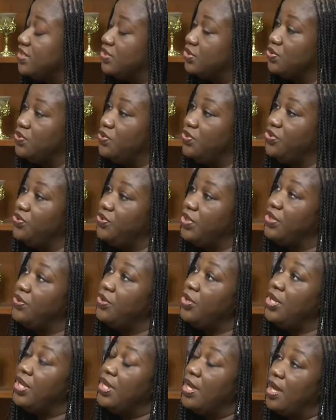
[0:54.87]
So you need
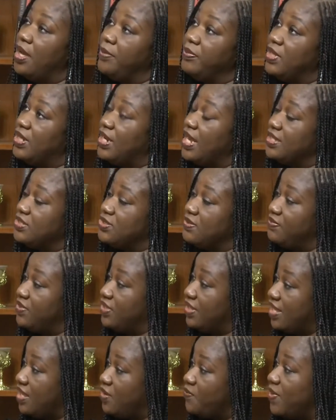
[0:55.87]
um, the likes of the
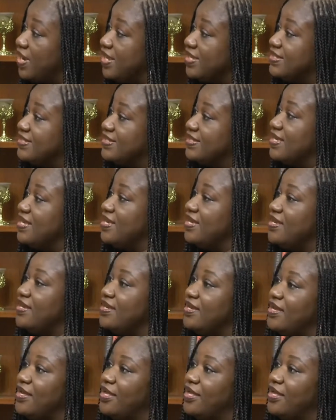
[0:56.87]
KYC,